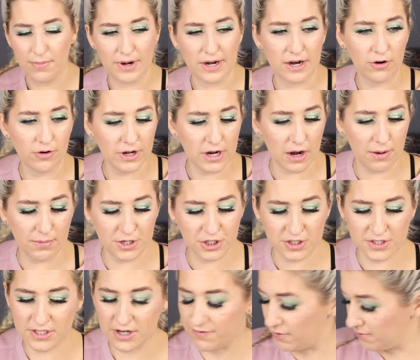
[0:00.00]
but I already got a bunch
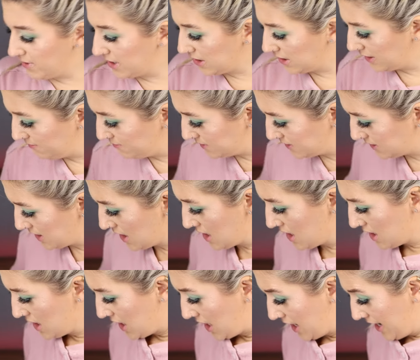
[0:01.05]
of stuff on my lips.
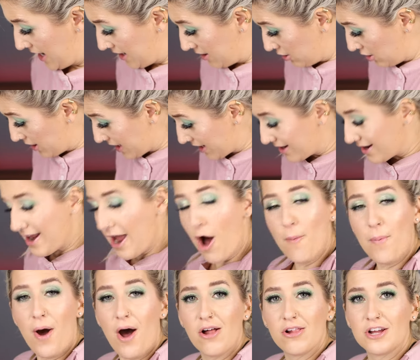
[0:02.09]
And look at a
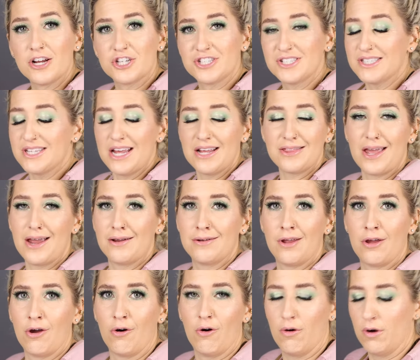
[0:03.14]
nail polish. It's like they
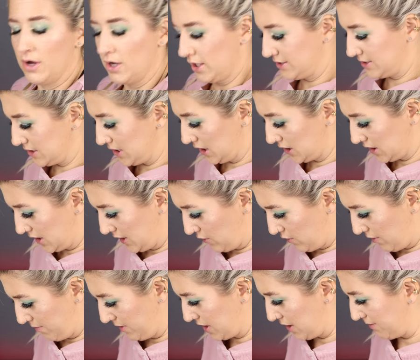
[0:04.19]
knew. It's like they knew
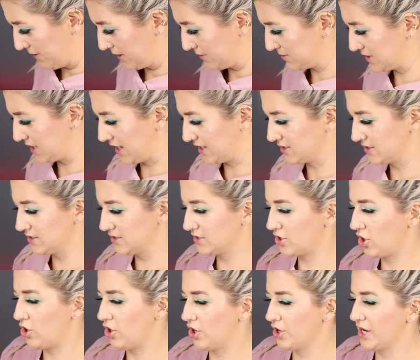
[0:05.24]
I'm becoming obsessed. This is
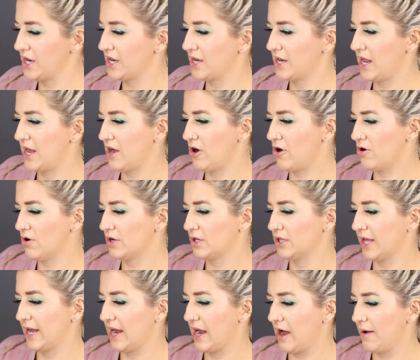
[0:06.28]
called Nail
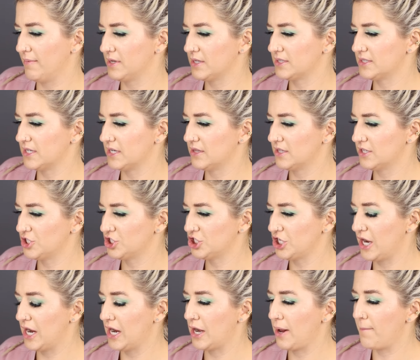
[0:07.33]
Glam. It's in the
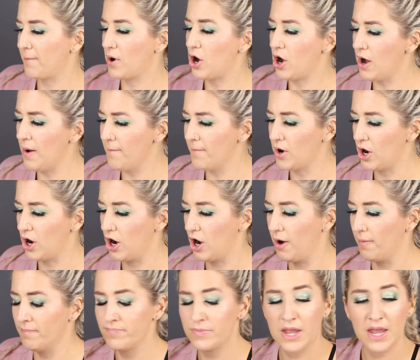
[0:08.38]
shade Pom
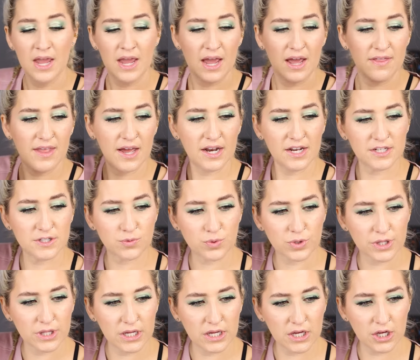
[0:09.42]
Pom, and that is
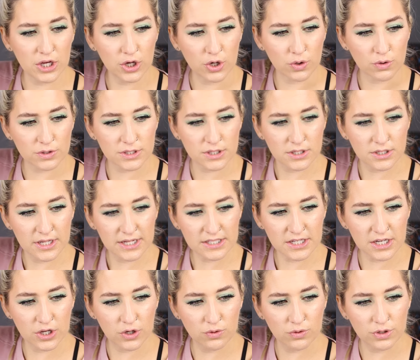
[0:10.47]
really cute. That's a
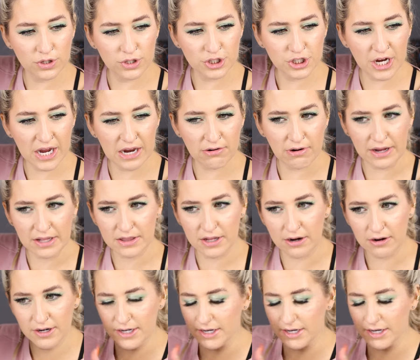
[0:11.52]
cute little shade right there,